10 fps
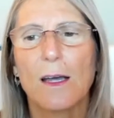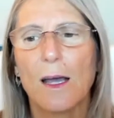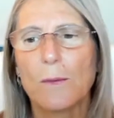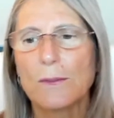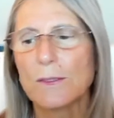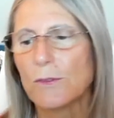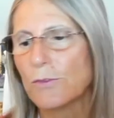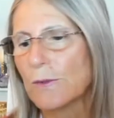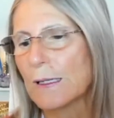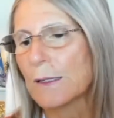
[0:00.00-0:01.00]
I'm also
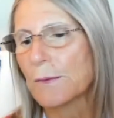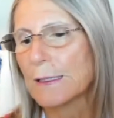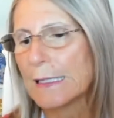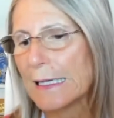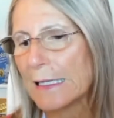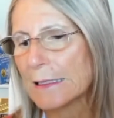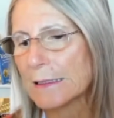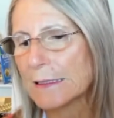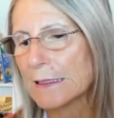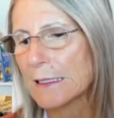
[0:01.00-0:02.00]
feeling with
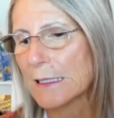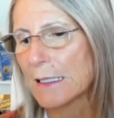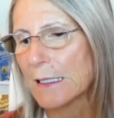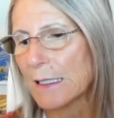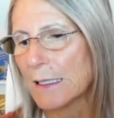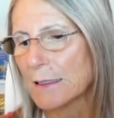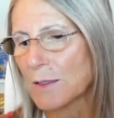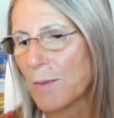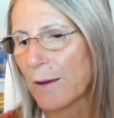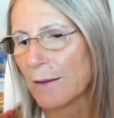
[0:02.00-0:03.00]
this, it's
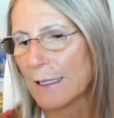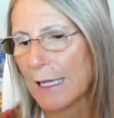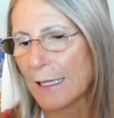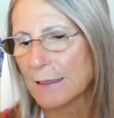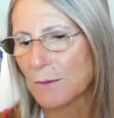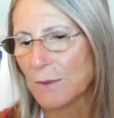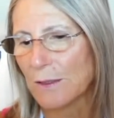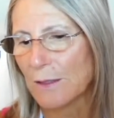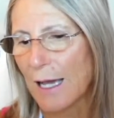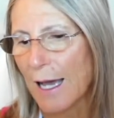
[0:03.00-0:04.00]
about connecting with
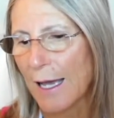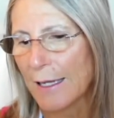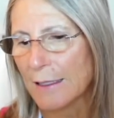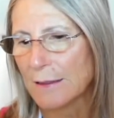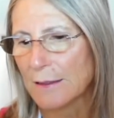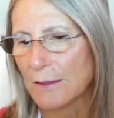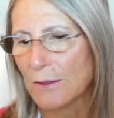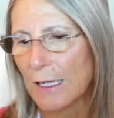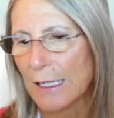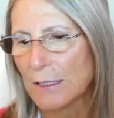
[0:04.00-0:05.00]
your guides and
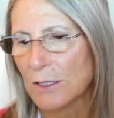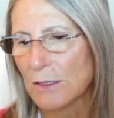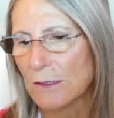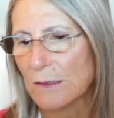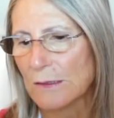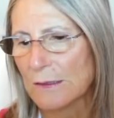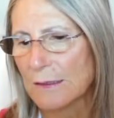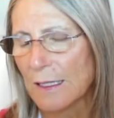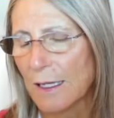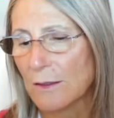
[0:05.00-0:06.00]
your
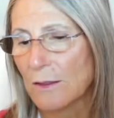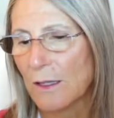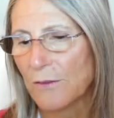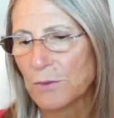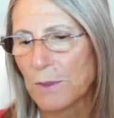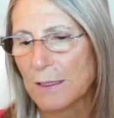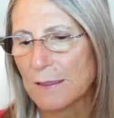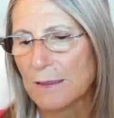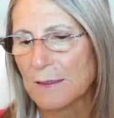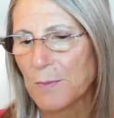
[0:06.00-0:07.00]
angels and your loved
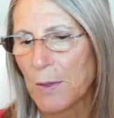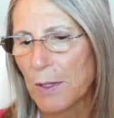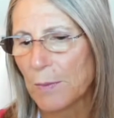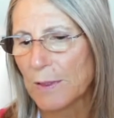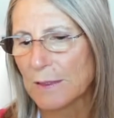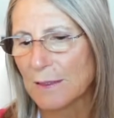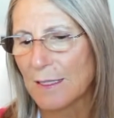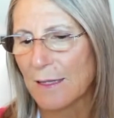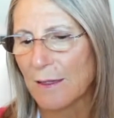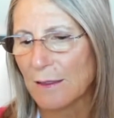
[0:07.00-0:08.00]
ones in spirit, because it's
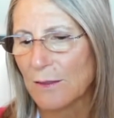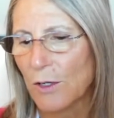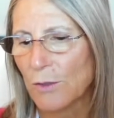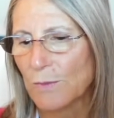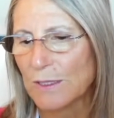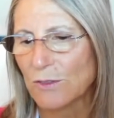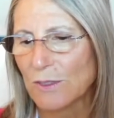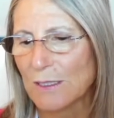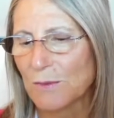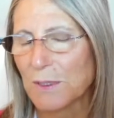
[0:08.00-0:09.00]
saying the unknown,
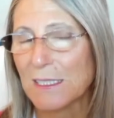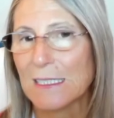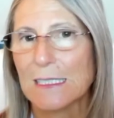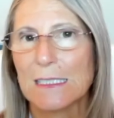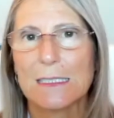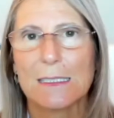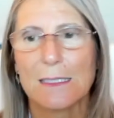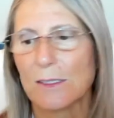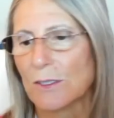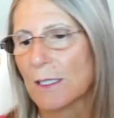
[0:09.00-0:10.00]
mysteries, wonders,
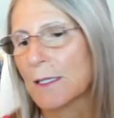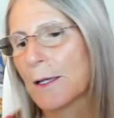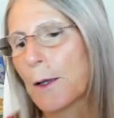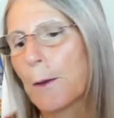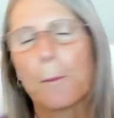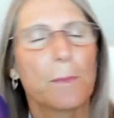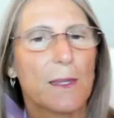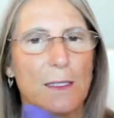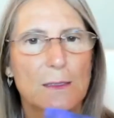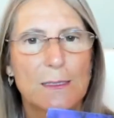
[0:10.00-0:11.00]
etc.
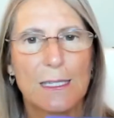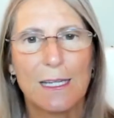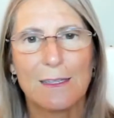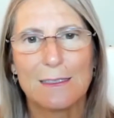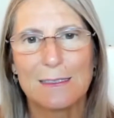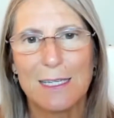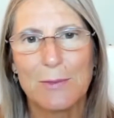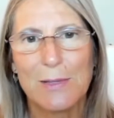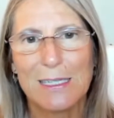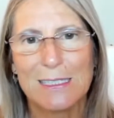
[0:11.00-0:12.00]
And seeing this
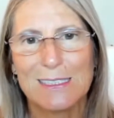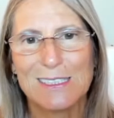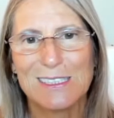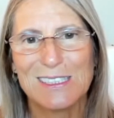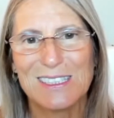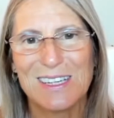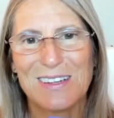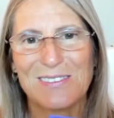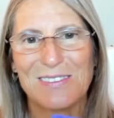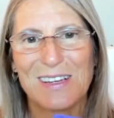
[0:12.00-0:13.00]
image
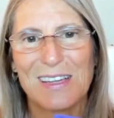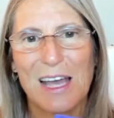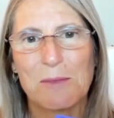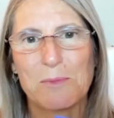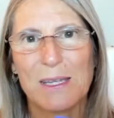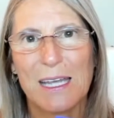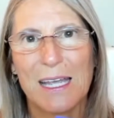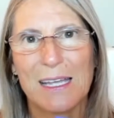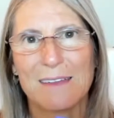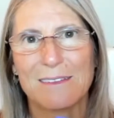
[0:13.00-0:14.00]
of a light
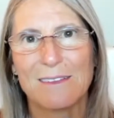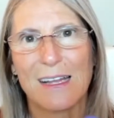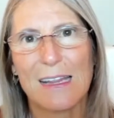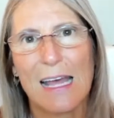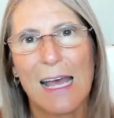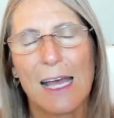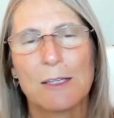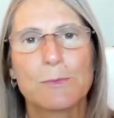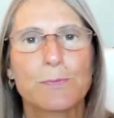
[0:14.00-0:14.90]
being right there.